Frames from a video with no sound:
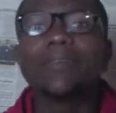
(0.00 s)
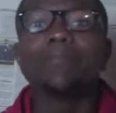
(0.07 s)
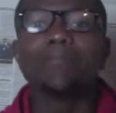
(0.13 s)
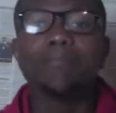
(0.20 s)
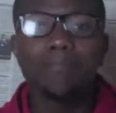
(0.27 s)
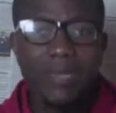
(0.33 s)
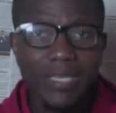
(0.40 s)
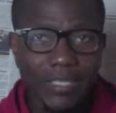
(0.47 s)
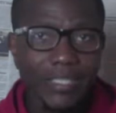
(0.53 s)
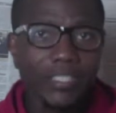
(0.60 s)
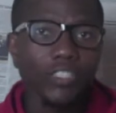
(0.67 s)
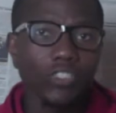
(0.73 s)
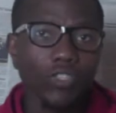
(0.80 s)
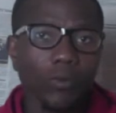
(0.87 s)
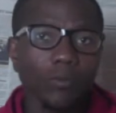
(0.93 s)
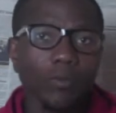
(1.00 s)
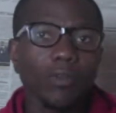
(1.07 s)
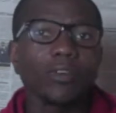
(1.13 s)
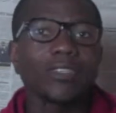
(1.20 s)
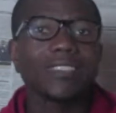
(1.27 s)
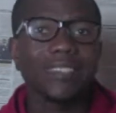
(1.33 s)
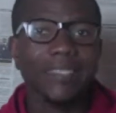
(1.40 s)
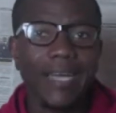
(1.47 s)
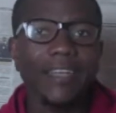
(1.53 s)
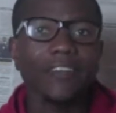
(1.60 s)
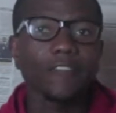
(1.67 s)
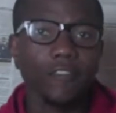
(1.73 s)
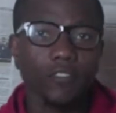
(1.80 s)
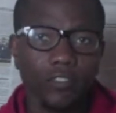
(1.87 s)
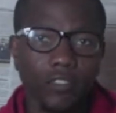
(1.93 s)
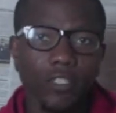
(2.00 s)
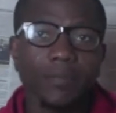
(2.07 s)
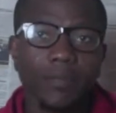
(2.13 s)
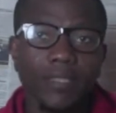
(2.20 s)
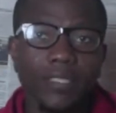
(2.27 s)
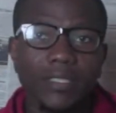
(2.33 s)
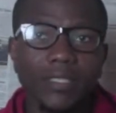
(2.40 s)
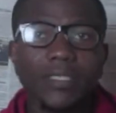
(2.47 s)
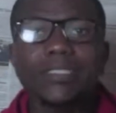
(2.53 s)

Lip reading: Make your blog stand for something.